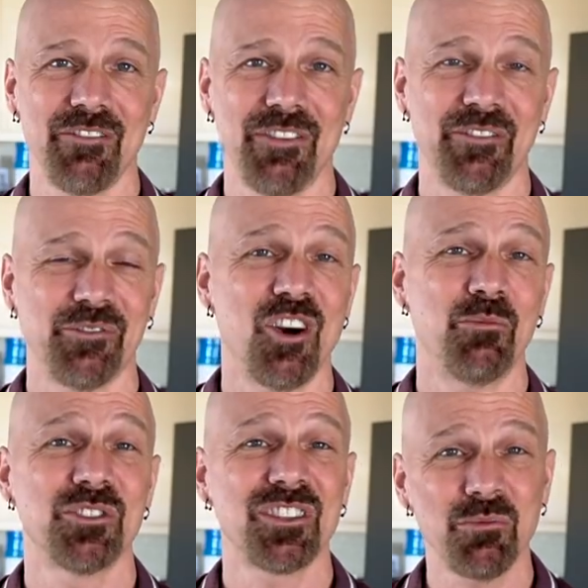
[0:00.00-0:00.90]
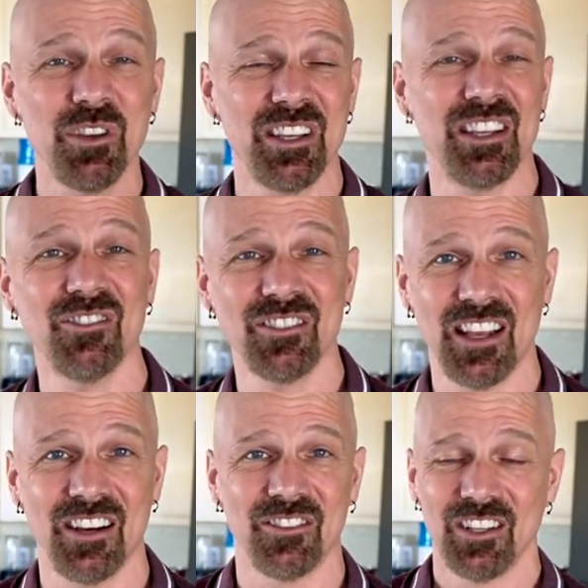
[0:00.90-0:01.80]
I've had for almost three years
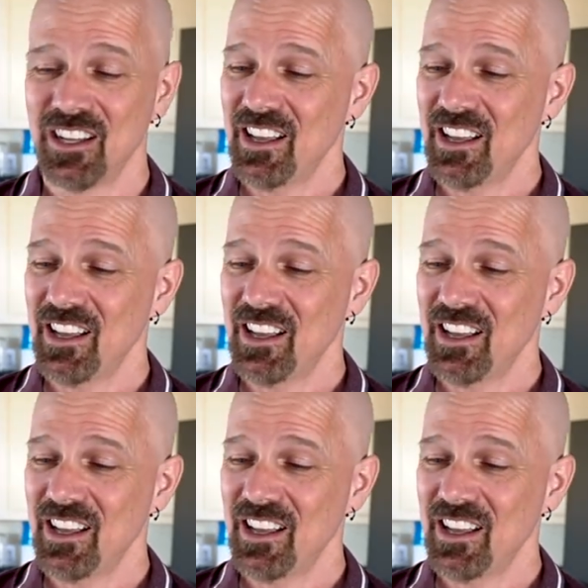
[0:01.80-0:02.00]
now,